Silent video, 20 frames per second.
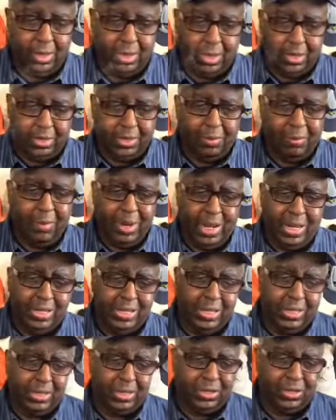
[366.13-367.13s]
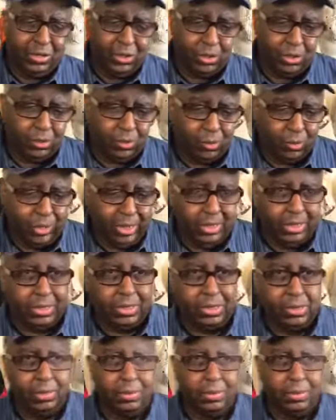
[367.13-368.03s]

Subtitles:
it's amazingly sweet.